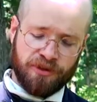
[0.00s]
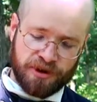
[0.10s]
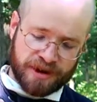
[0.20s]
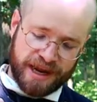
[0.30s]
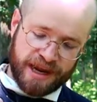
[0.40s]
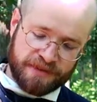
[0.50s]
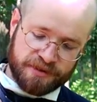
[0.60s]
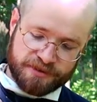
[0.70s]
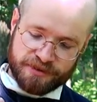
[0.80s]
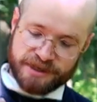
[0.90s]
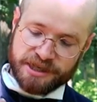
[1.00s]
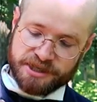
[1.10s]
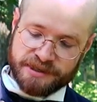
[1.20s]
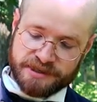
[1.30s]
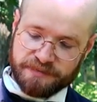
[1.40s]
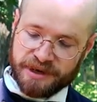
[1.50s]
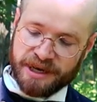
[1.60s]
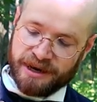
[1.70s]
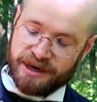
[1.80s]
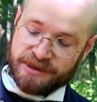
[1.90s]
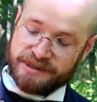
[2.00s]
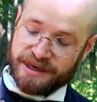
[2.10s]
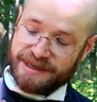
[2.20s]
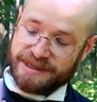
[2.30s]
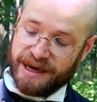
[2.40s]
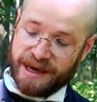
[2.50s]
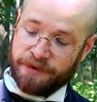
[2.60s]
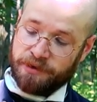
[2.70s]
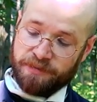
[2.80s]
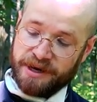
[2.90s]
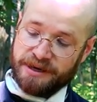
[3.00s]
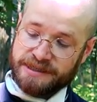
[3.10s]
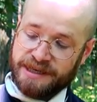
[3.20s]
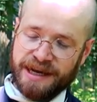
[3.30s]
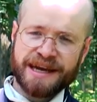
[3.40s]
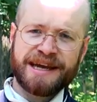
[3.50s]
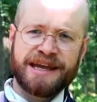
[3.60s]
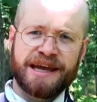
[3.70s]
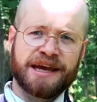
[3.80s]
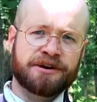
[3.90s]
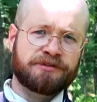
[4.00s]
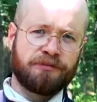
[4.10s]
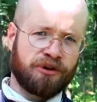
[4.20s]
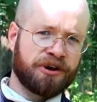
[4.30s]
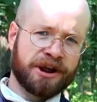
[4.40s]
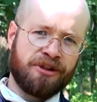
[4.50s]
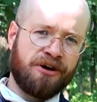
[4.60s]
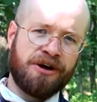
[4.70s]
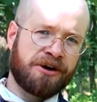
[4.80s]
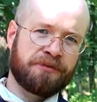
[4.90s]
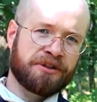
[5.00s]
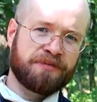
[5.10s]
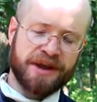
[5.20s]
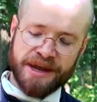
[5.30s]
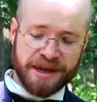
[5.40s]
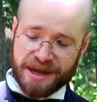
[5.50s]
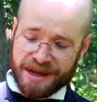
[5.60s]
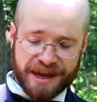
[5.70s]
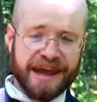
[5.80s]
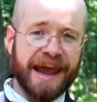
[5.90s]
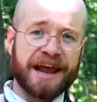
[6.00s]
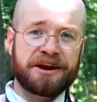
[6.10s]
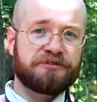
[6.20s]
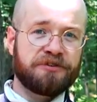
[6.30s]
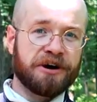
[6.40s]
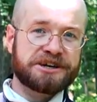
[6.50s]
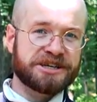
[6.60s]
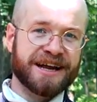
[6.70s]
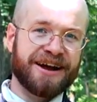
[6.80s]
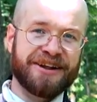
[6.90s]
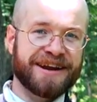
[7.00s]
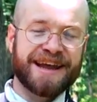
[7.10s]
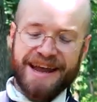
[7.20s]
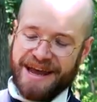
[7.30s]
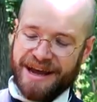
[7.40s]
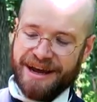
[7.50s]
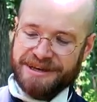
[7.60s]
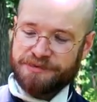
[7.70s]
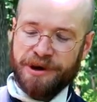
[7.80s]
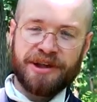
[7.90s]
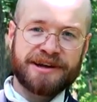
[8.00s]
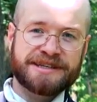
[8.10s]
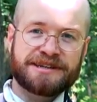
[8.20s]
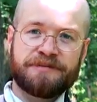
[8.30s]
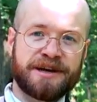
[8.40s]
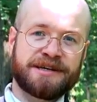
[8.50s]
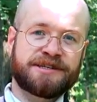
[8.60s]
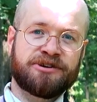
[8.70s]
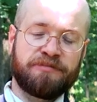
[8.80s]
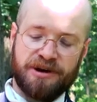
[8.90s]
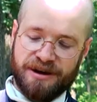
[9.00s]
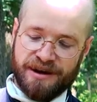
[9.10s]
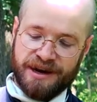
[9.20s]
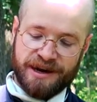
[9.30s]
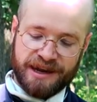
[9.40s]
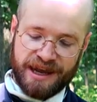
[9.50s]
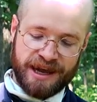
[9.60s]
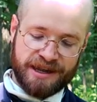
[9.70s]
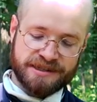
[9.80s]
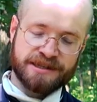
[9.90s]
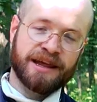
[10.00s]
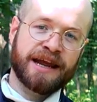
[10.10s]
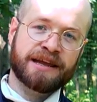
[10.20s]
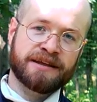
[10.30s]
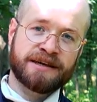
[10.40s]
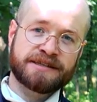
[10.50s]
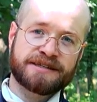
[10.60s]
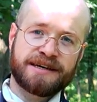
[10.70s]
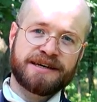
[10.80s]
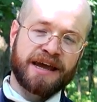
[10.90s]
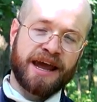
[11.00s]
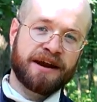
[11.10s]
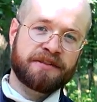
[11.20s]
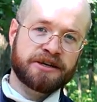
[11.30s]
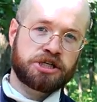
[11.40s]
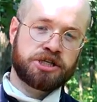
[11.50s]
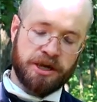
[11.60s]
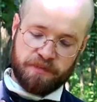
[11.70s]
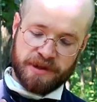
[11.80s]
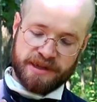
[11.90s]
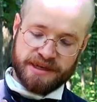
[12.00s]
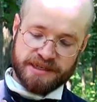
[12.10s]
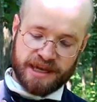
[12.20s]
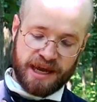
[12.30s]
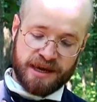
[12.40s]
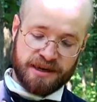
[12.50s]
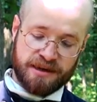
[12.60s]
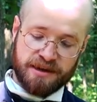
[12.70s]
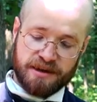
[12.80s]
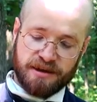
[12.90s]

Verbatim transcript: a look at the Traditions Mini Ironsides Cannon with me here today and learning along with me cannon functionality, as well as some history behind cannons like this and the ship that this cannon